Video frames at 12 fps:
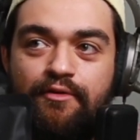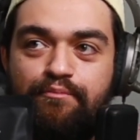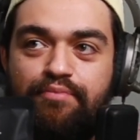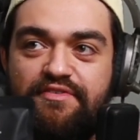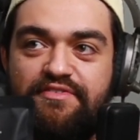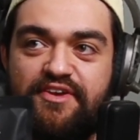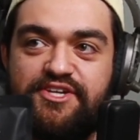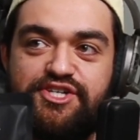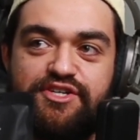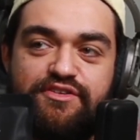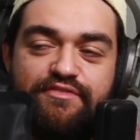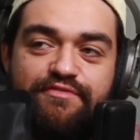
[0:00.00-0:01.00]

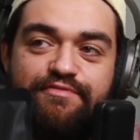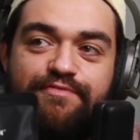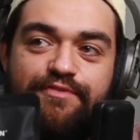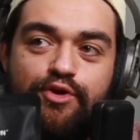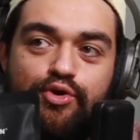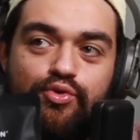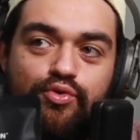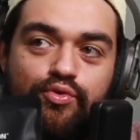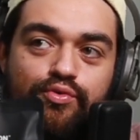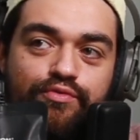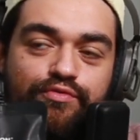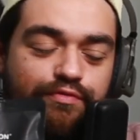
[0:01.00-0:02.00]
Precision Fuel
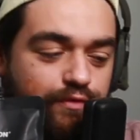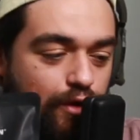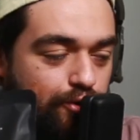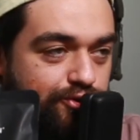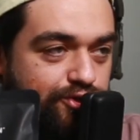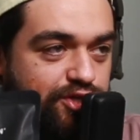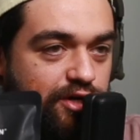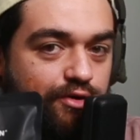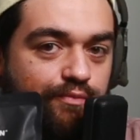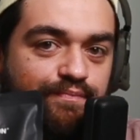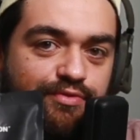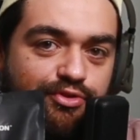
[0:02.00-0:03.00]
Flow
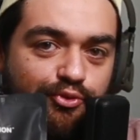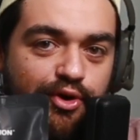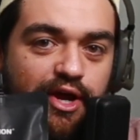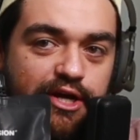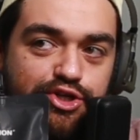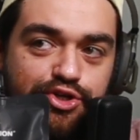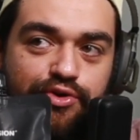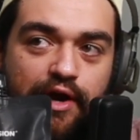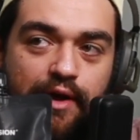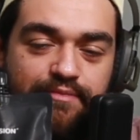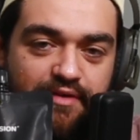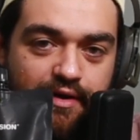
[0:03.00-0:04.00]
Gel, 300
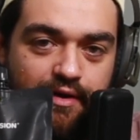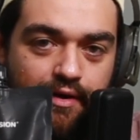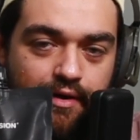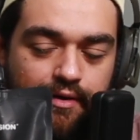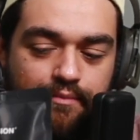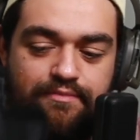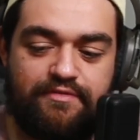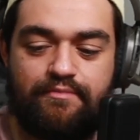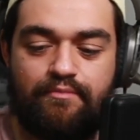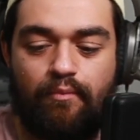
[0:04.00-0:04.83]
grams of carbs.